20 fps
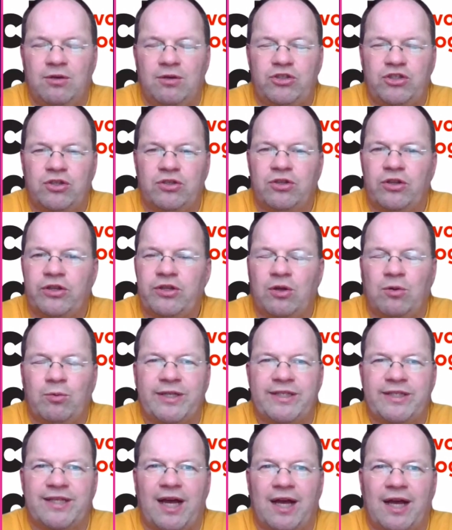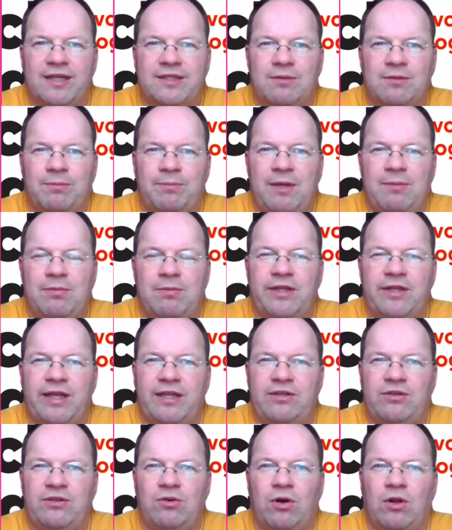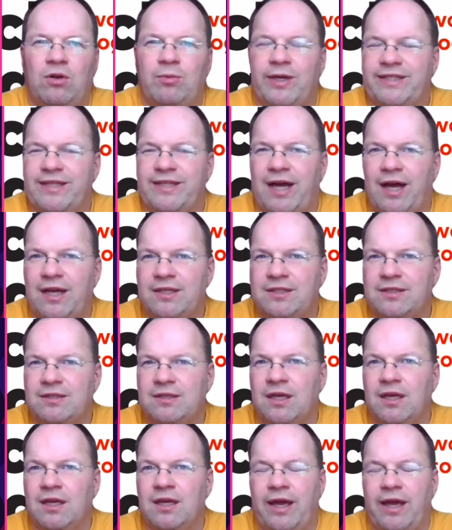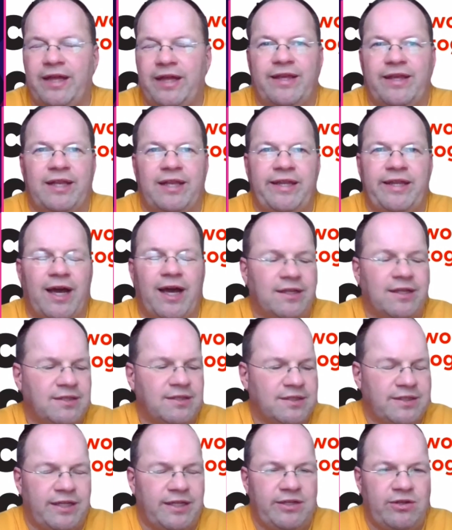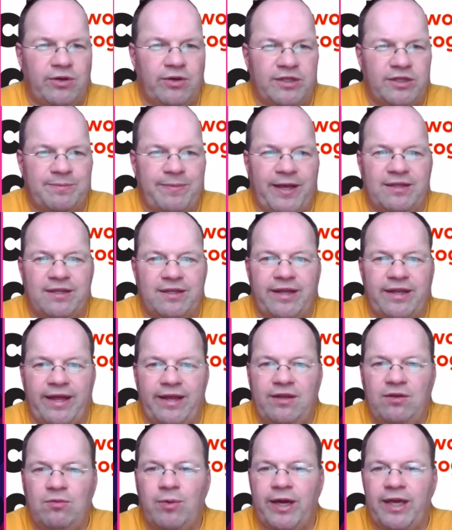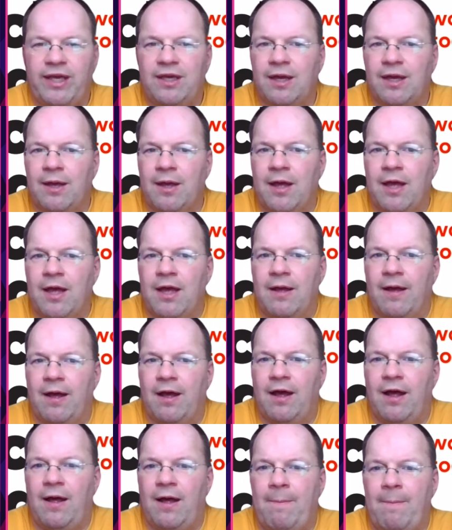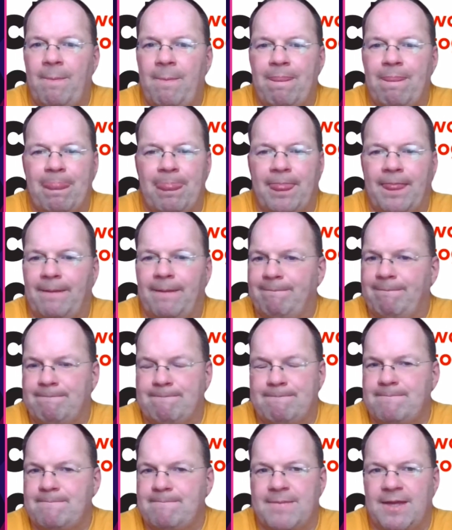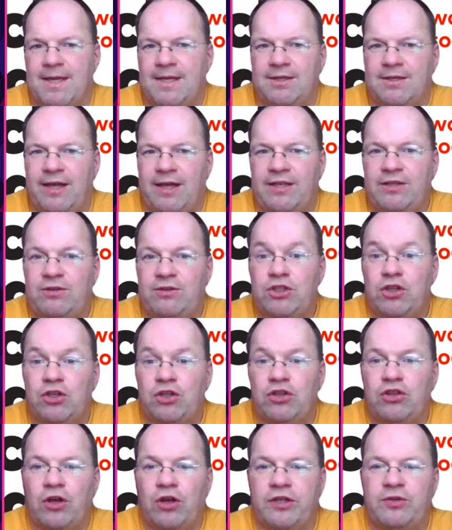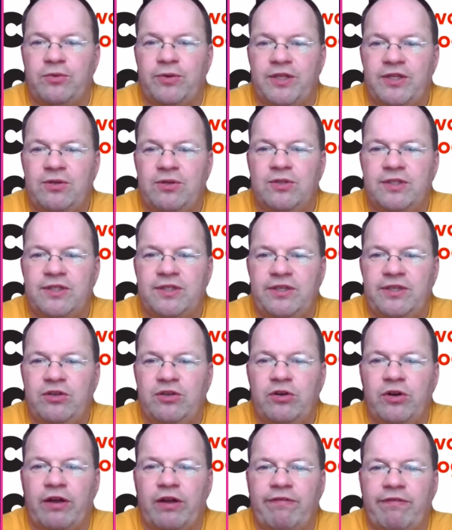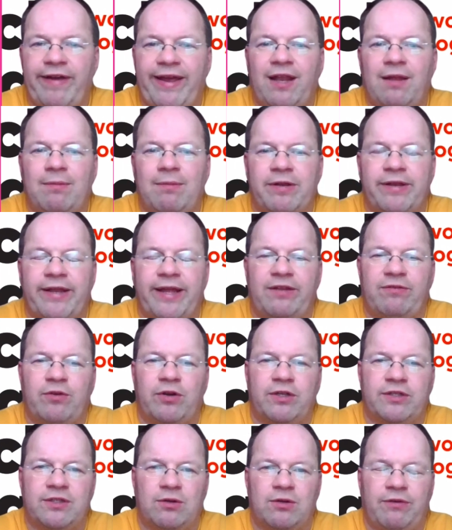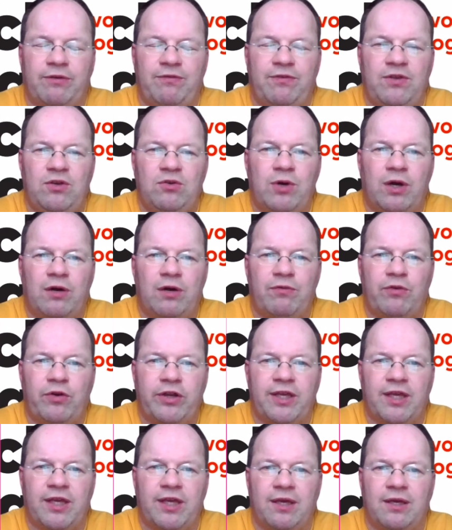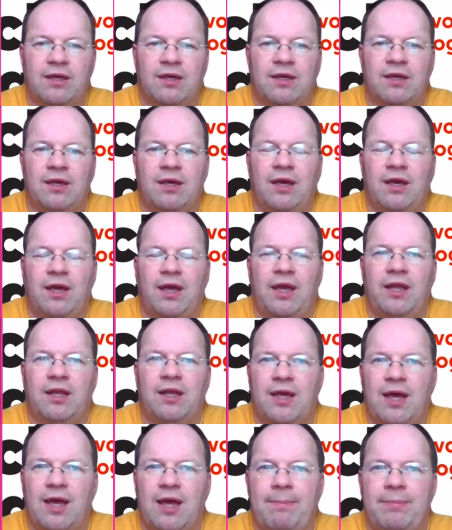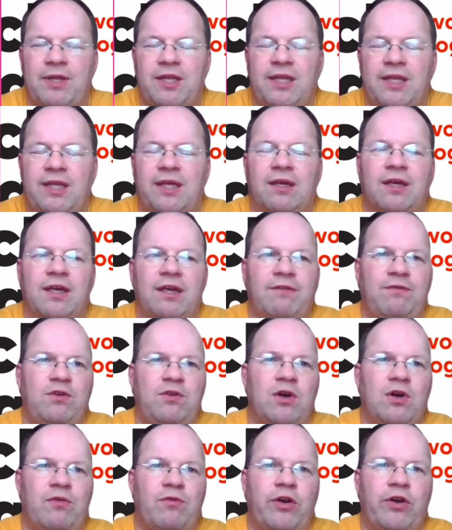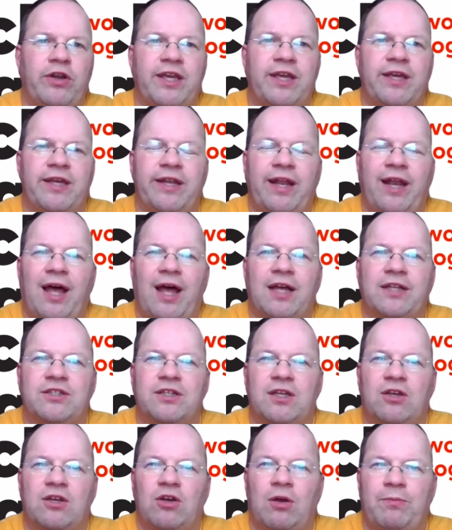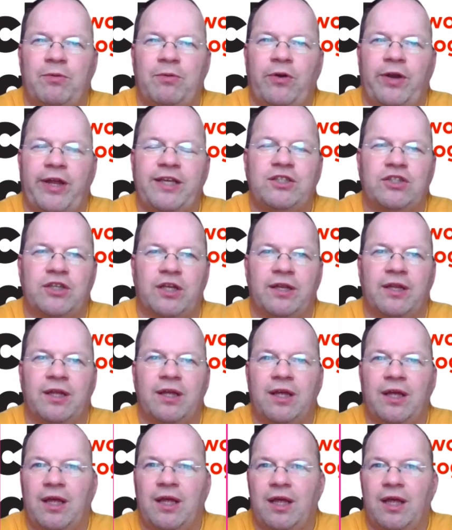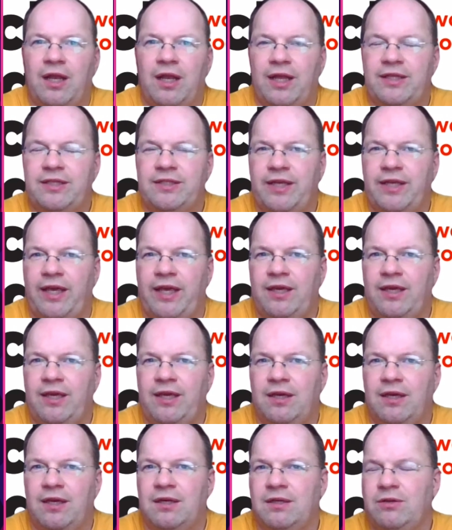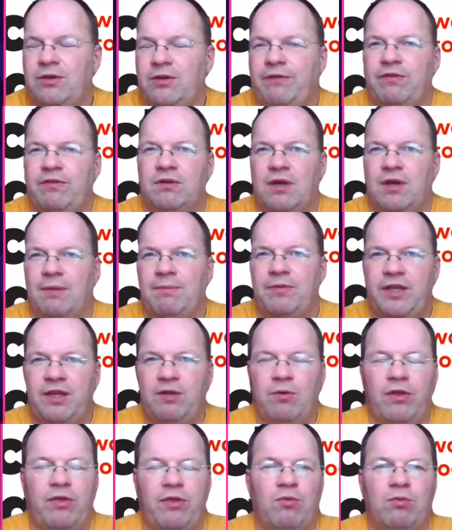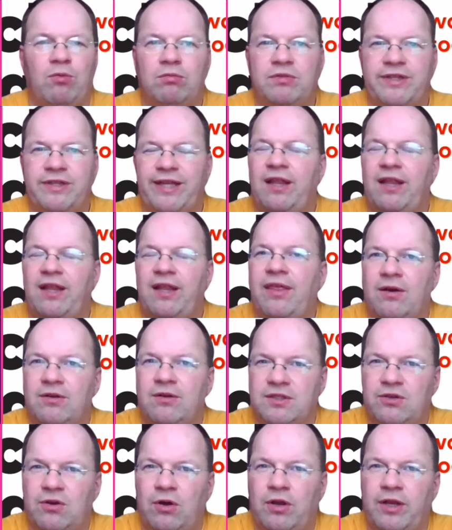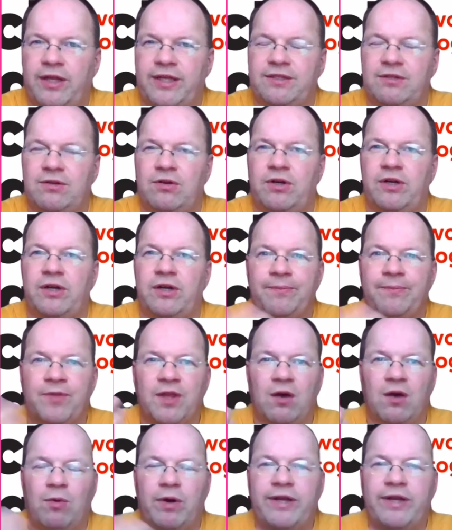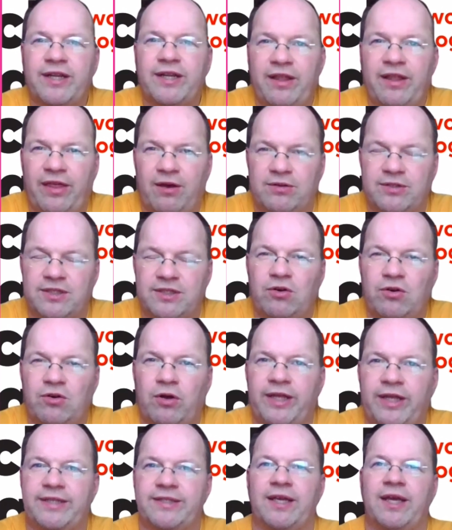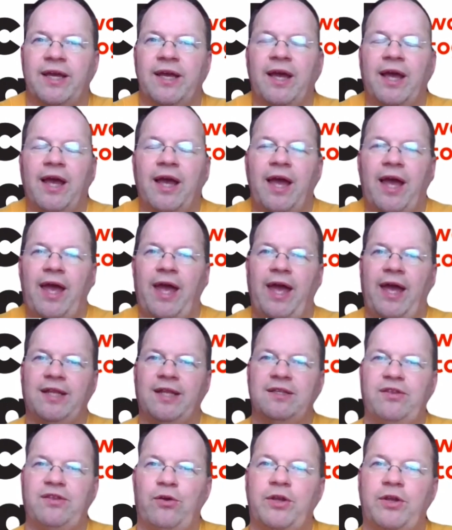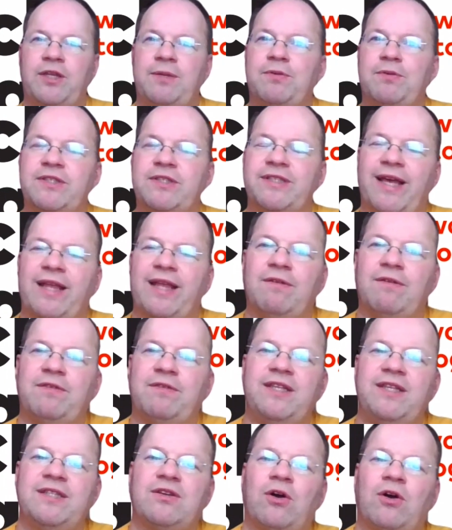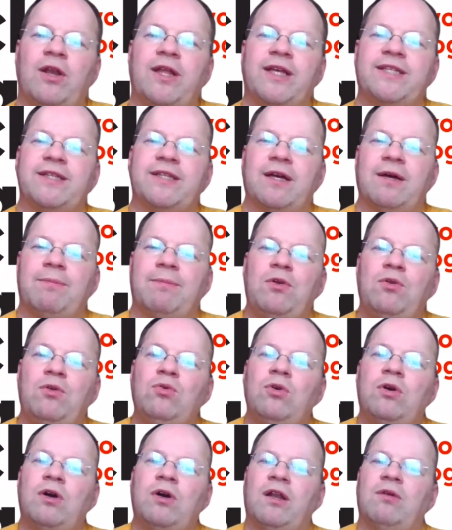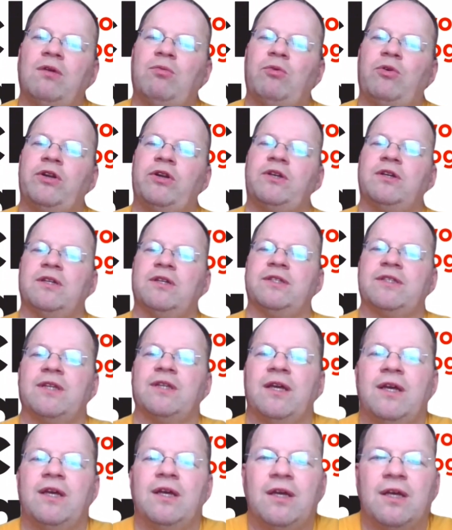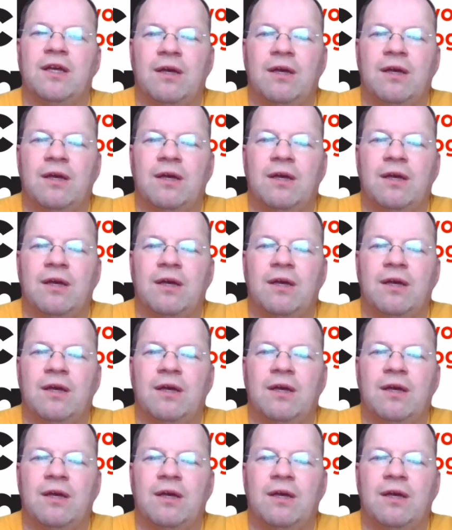You should not always ask the people that you always ask and get the answers that you expected anyway. And you should not reduce your available network. So if you are working in a company, if you are working in a larger corporation, let's say you have a company with 10,000 colleagues or 100,000 colleagues, and 30% of these colleagues are blue-collar workers